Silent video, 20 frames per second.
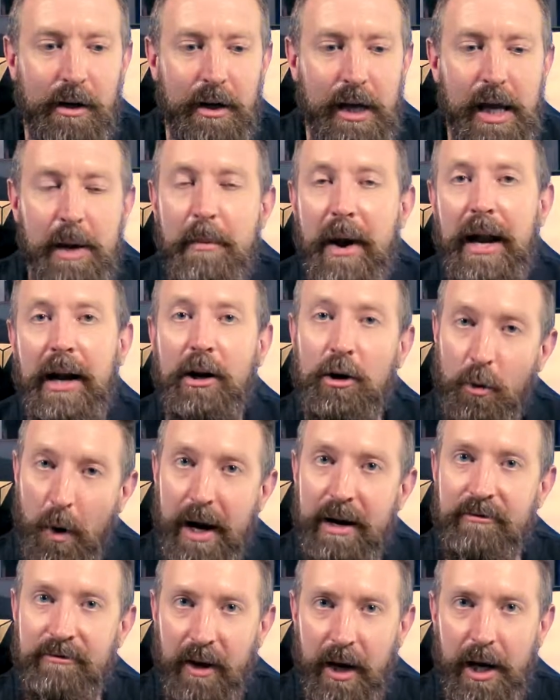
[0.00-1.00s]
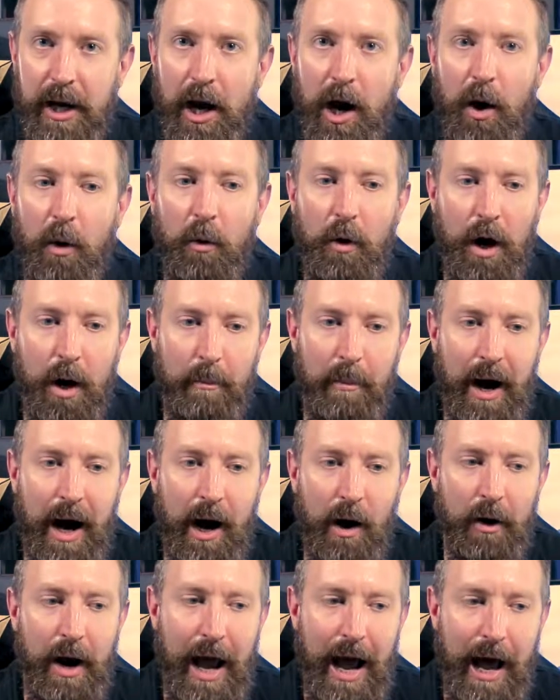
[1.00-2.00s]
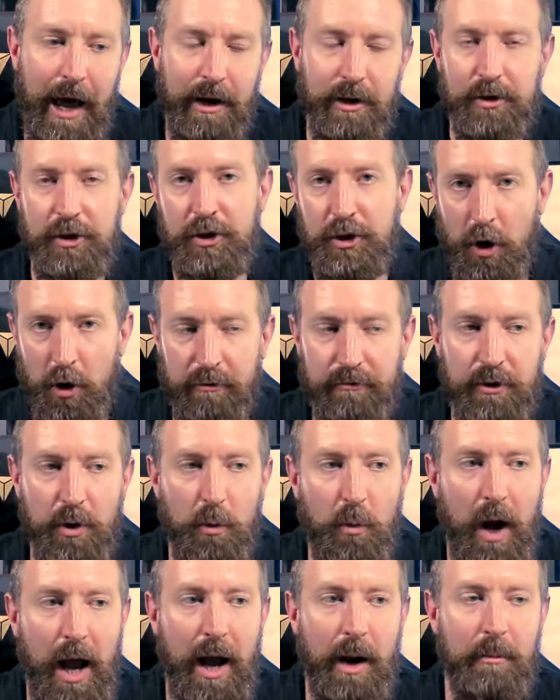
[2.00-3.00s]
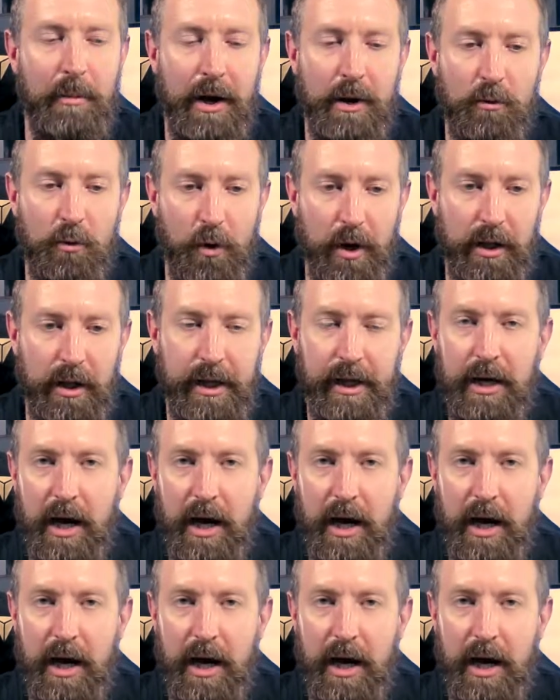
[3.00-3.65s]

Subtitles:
He made a great video about how to surf the web and really